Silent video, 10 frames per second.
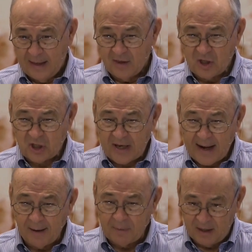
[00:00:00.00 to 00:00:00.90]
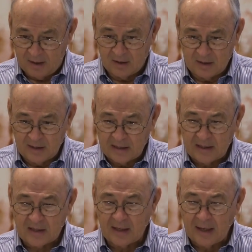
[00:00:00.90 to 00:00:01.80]
The setup is that
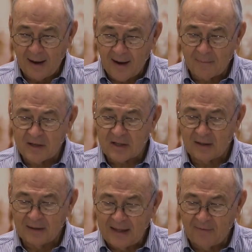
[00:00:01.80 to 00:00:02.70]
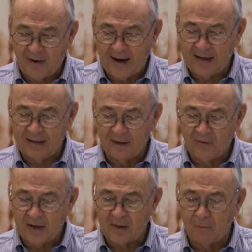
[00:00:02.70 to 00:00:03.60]
this anonymous Levite
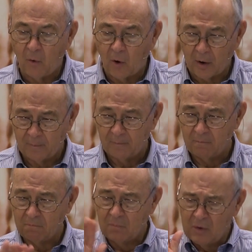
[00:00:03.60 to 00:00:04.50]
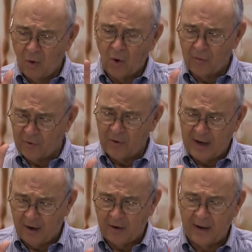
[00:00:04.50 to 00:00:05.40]
living in the more northern
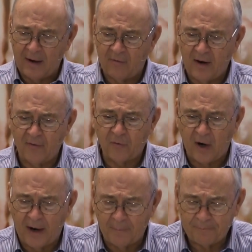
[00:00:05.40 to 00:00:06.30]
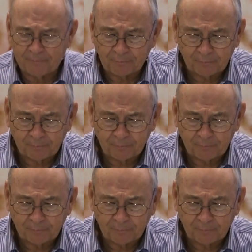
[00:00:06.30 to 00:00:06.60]
area of Ephraim